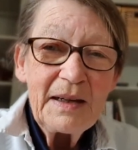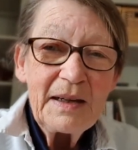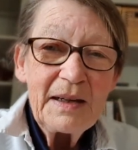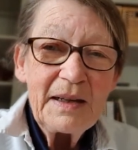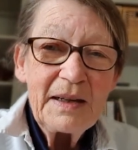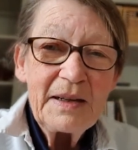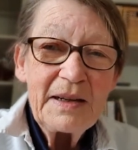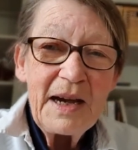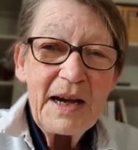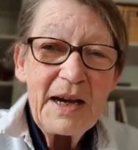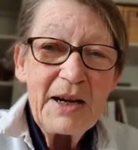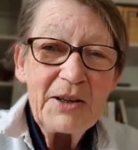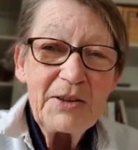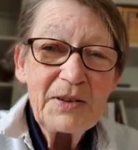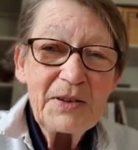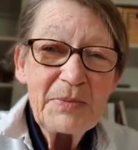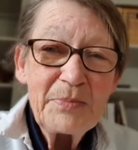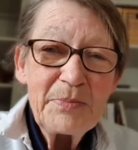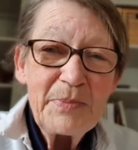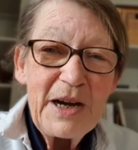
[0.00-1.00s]
Now,
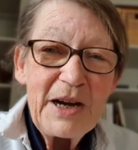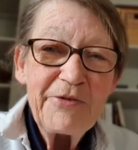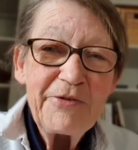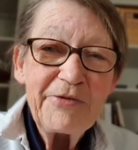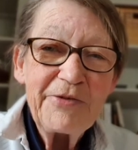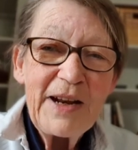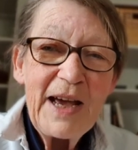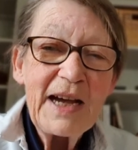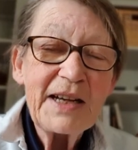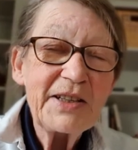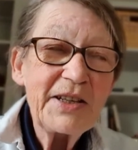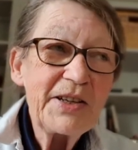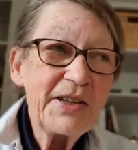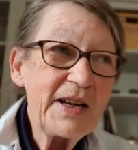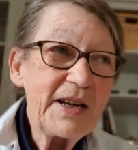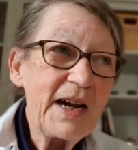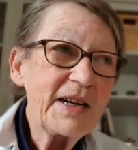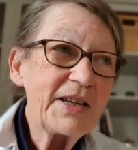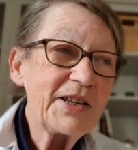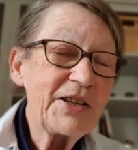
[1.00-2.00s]
my flat is
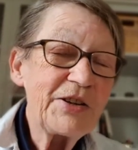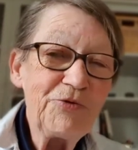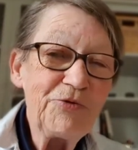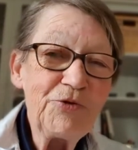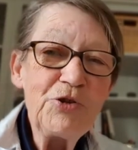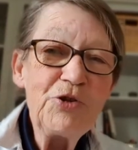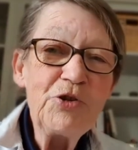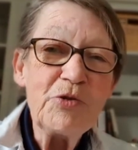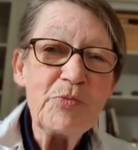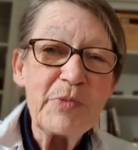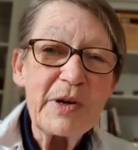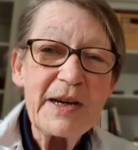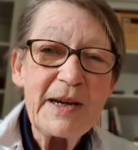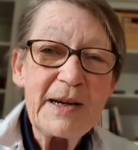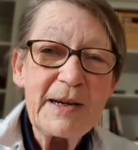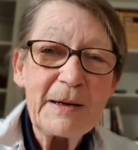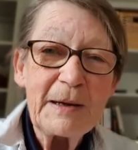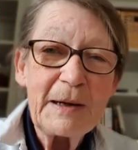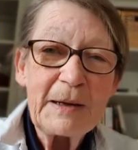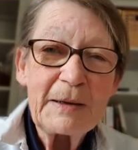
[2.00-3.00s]
nice and roomy,
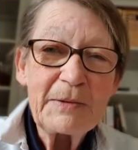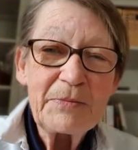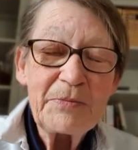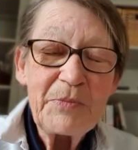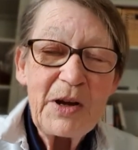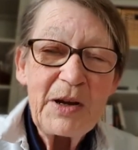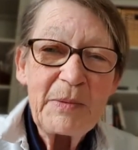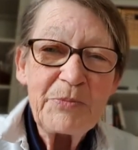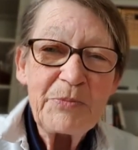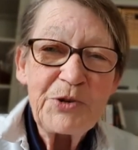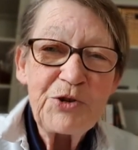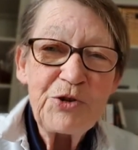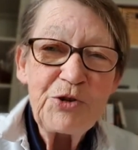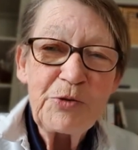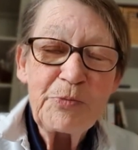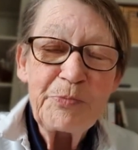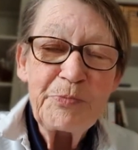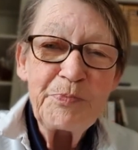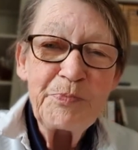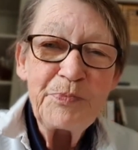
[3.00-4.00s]
and I'm sure
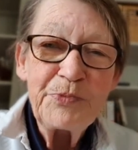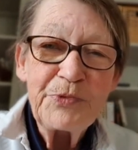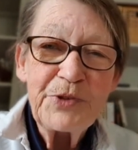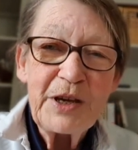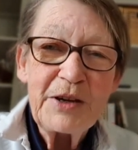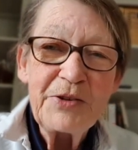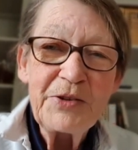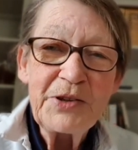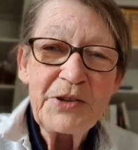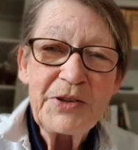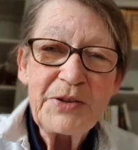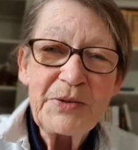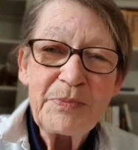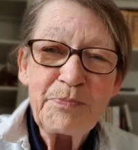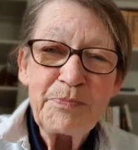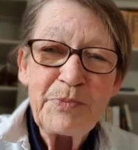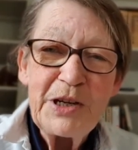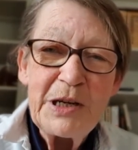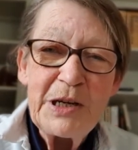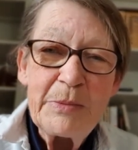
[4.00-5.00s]
those
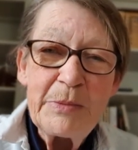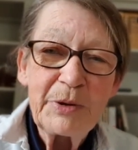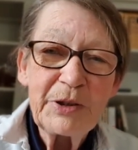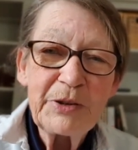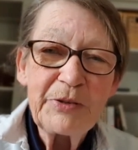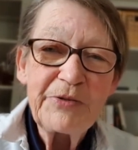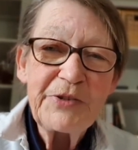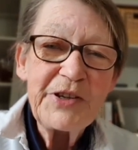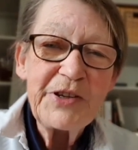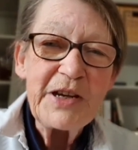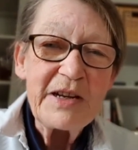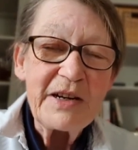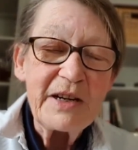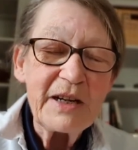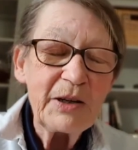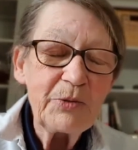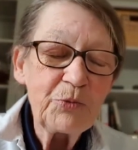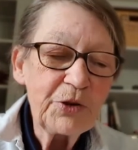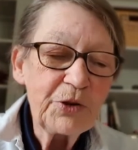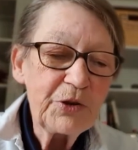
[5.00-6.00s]
people who've seen it
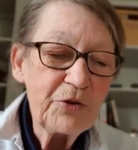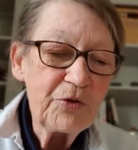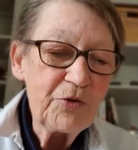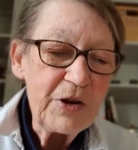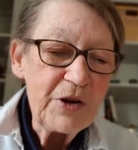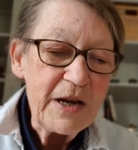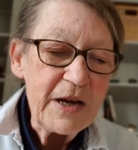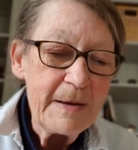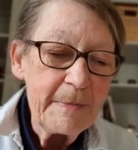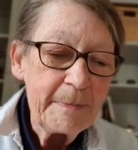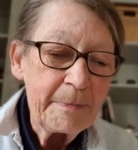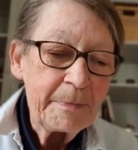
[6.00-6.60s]
would agree.